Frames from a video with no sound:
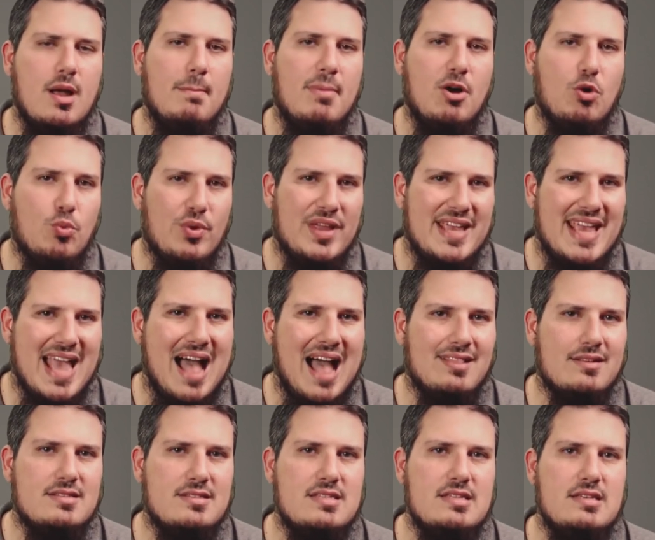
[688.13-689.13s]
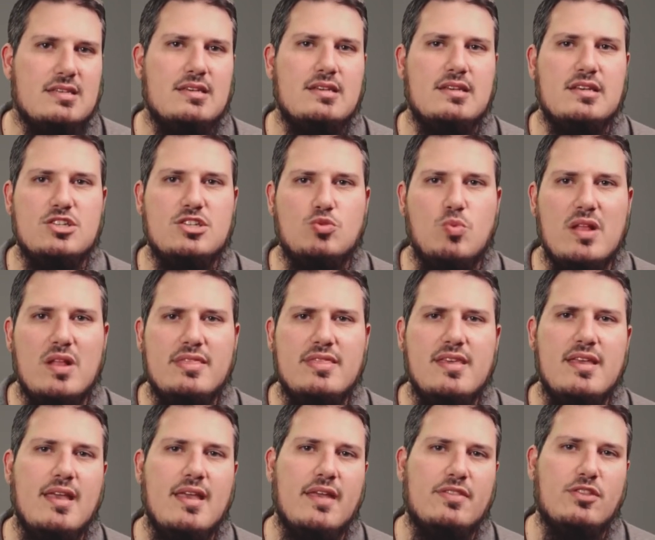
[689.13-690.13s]
but reality is one
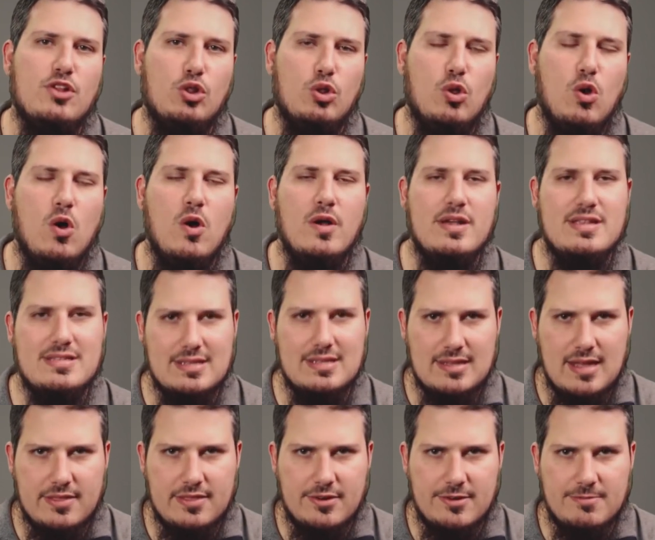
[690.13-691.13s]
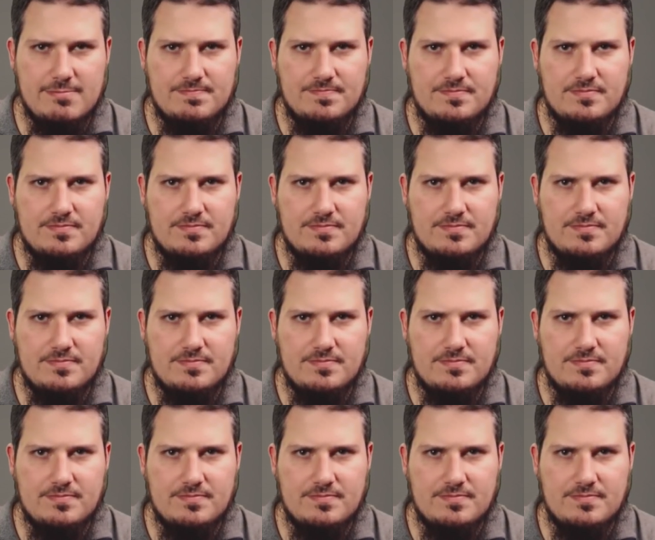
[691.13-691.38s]
thing and the law is another.